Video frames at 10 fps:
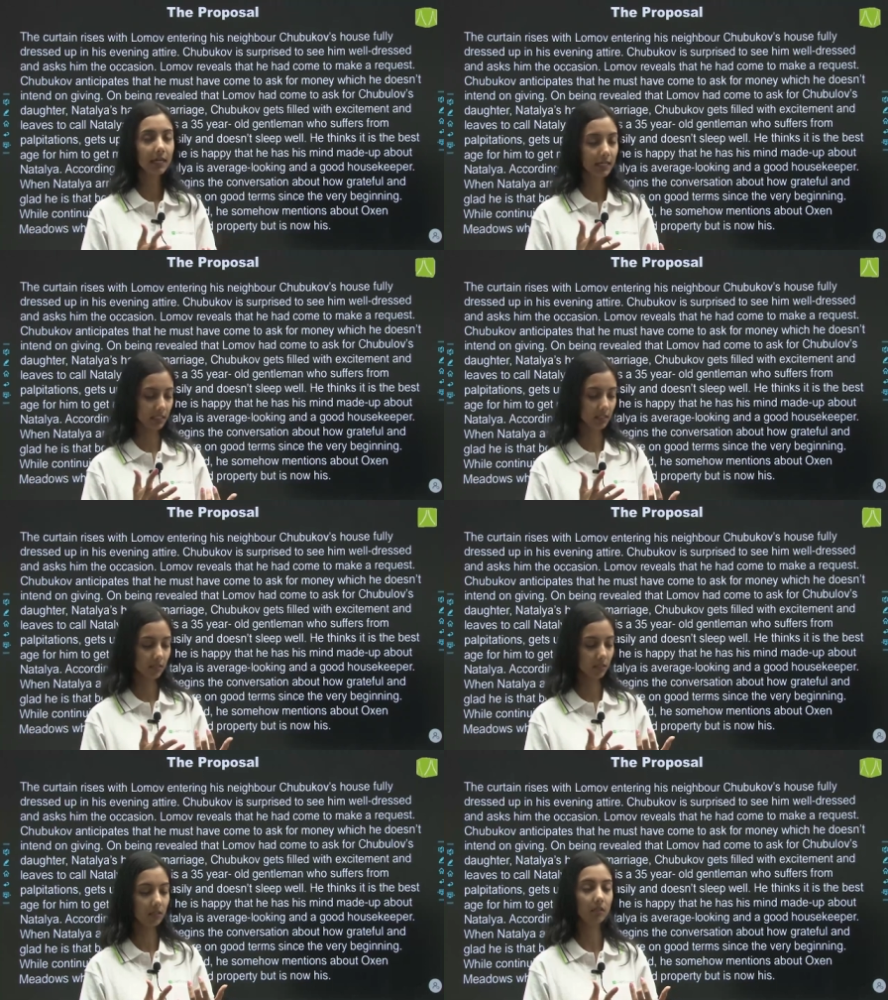
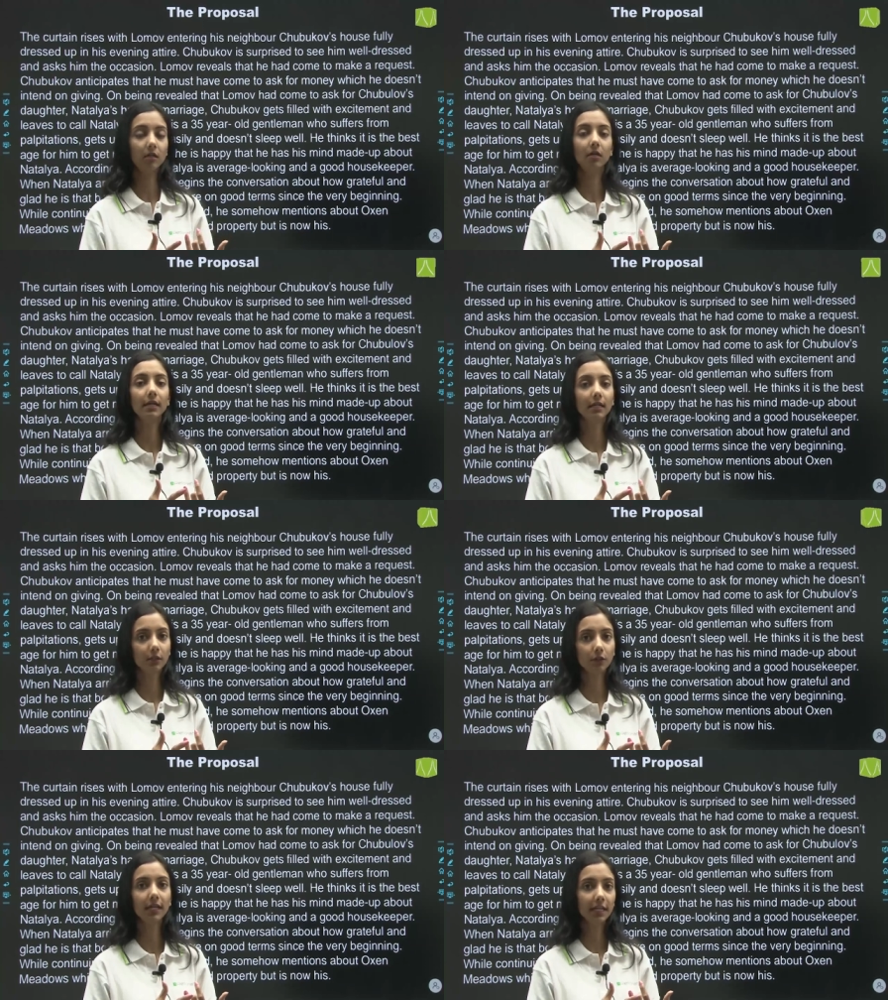It's a
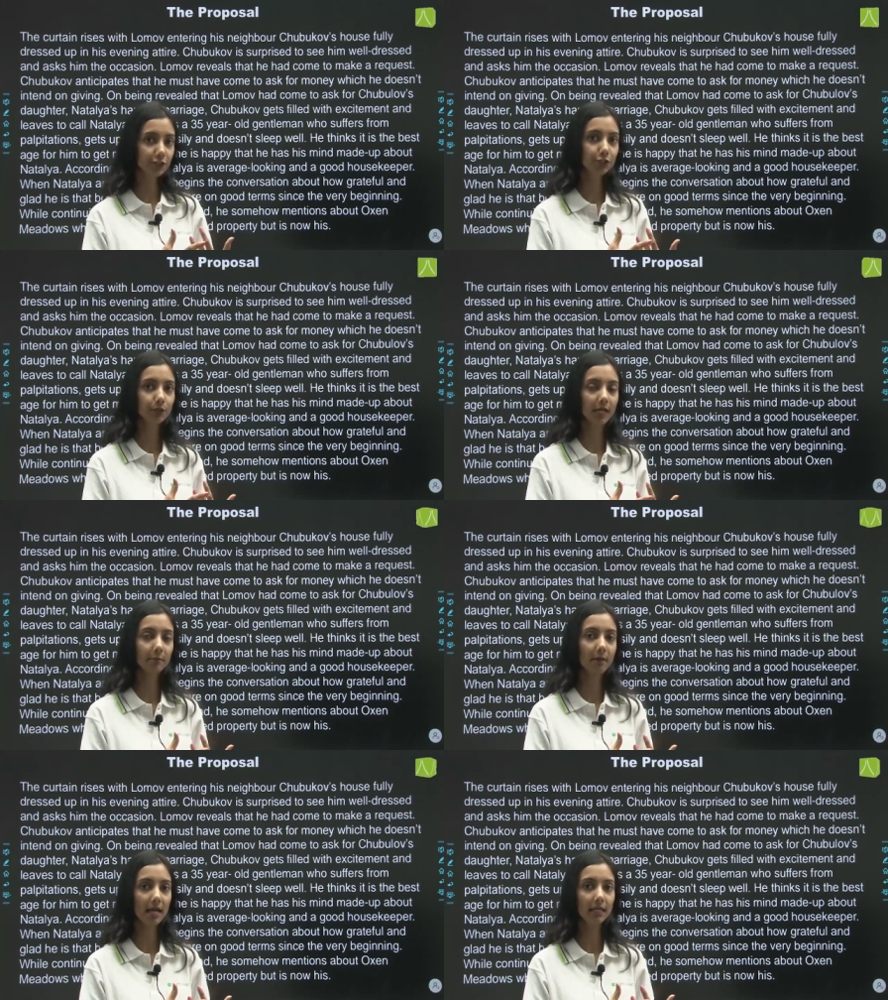good age to
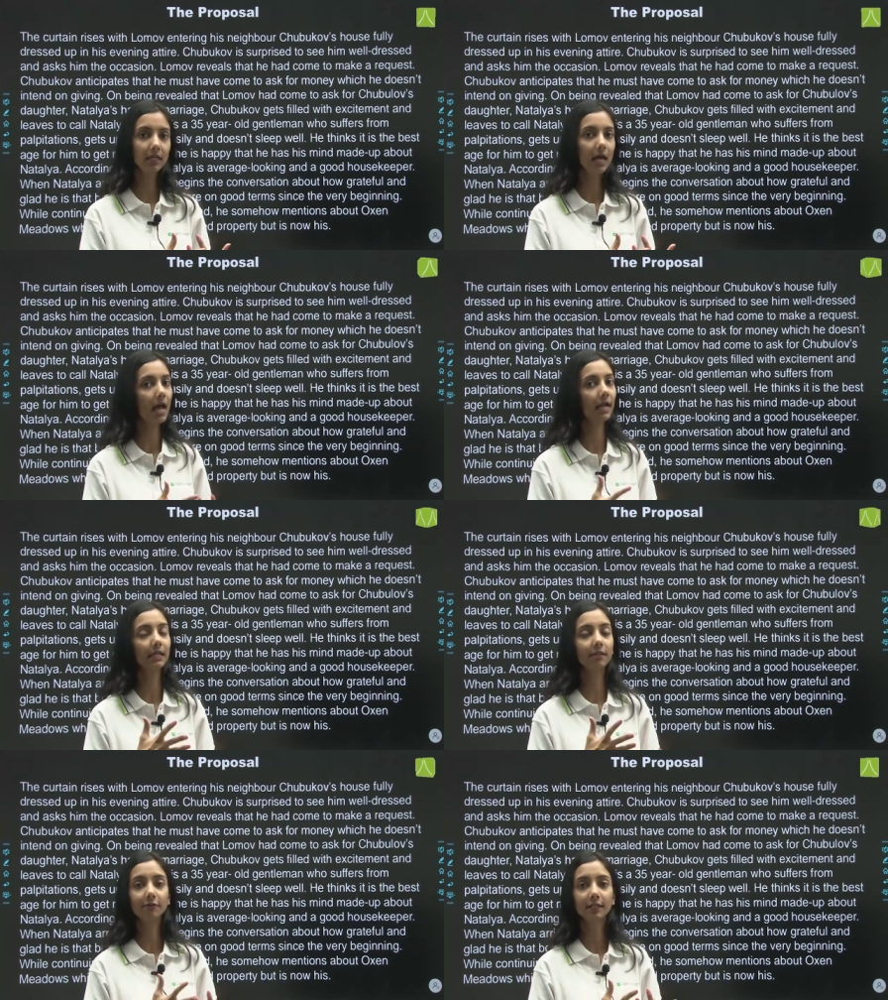get married,
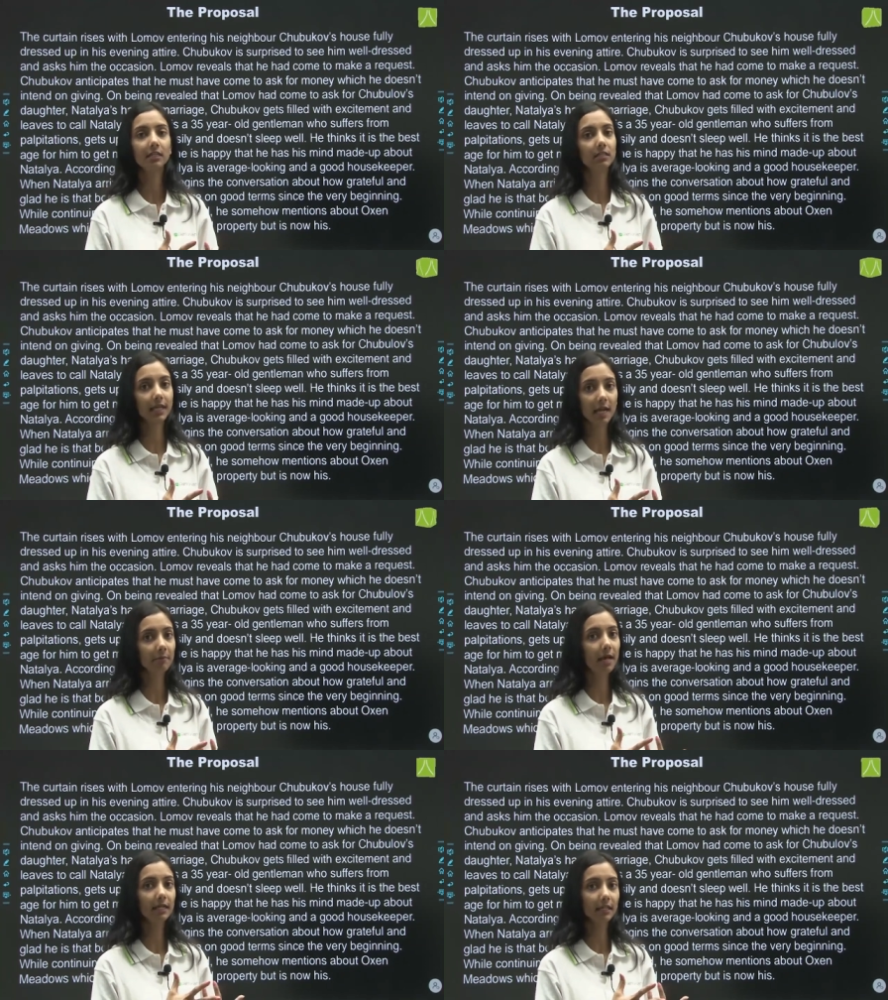and if he doesn't
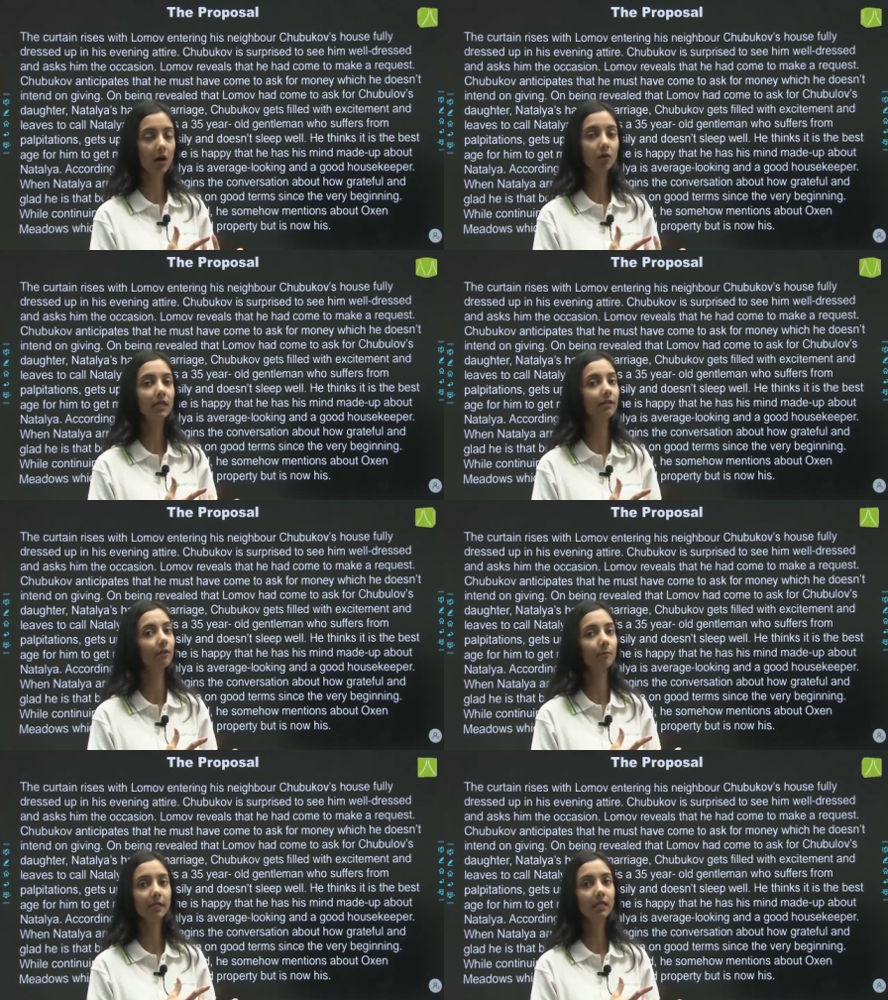get married now, he
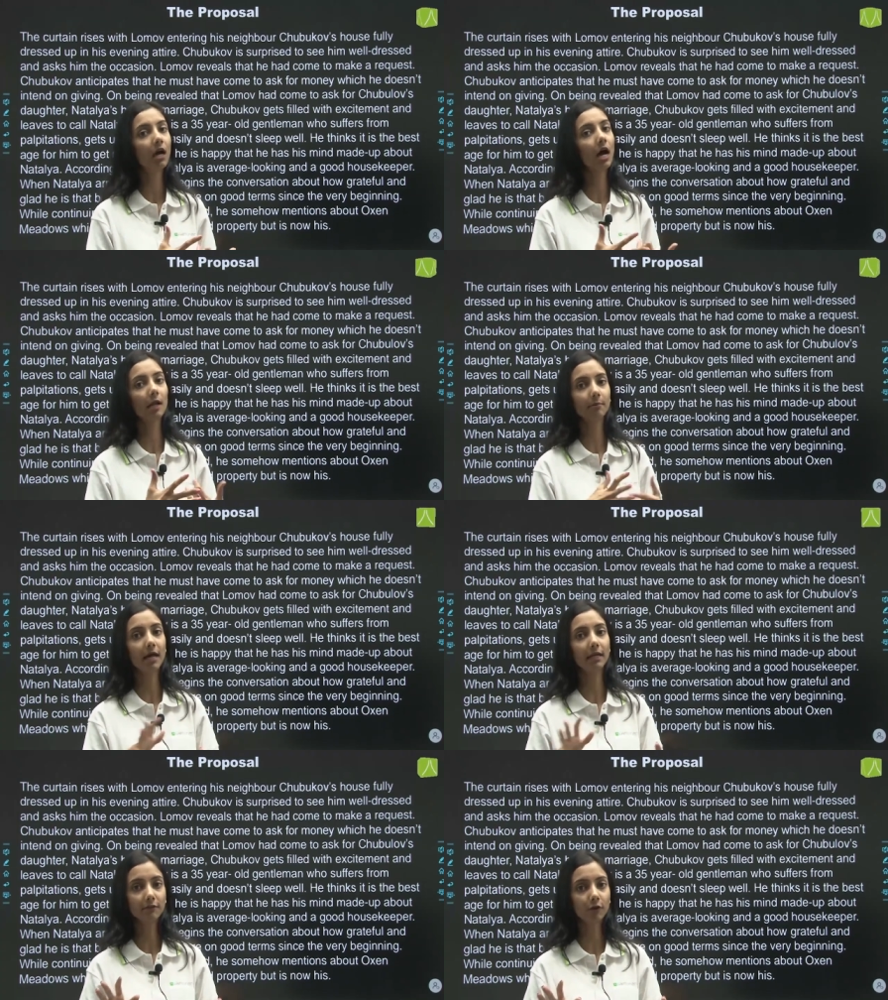will be
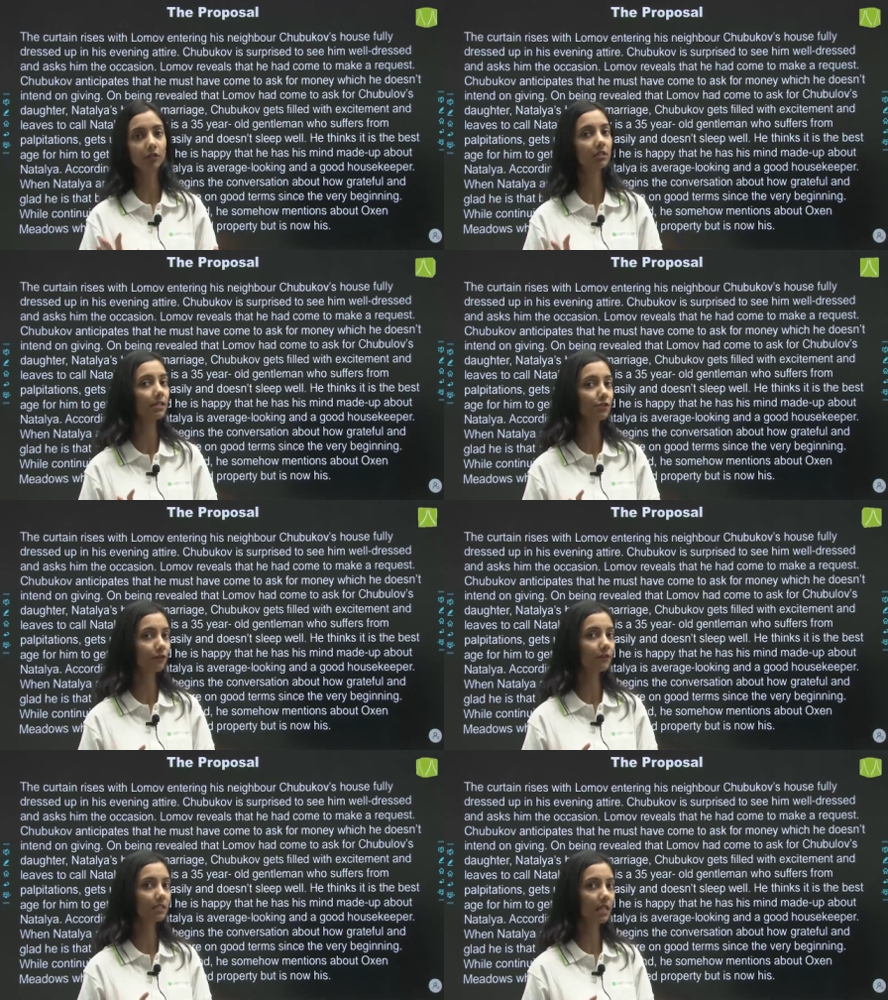unmarried for the rest
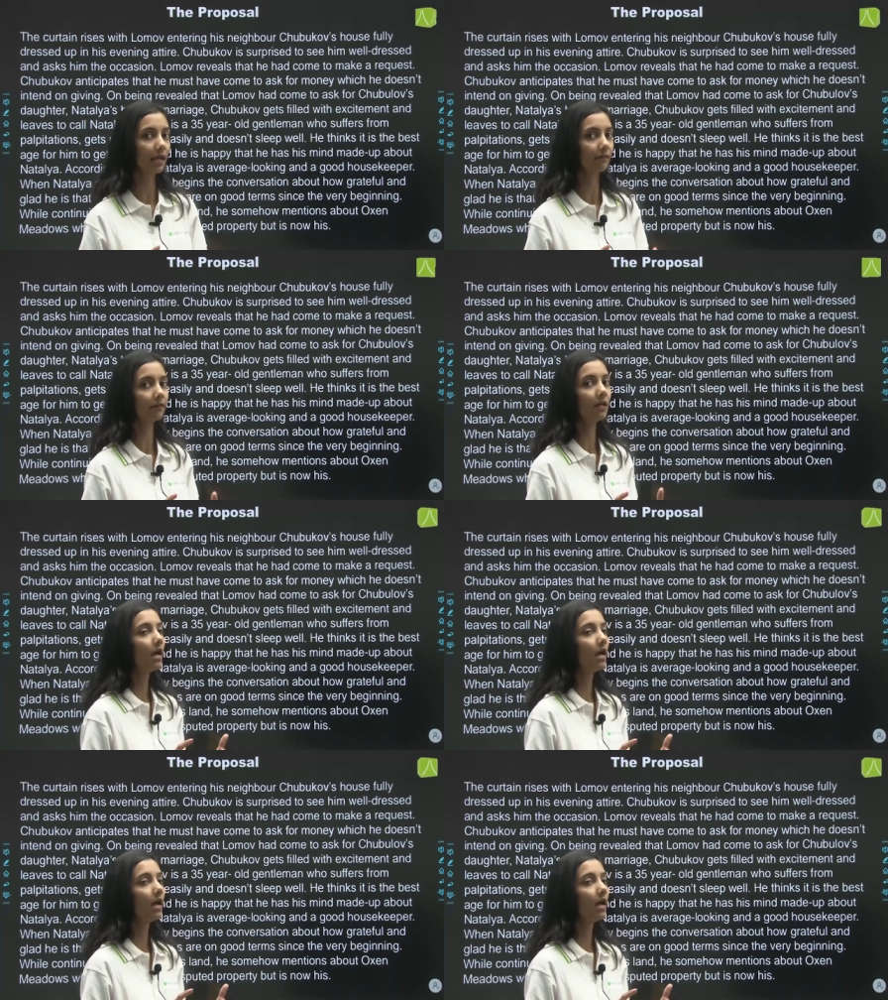of his life.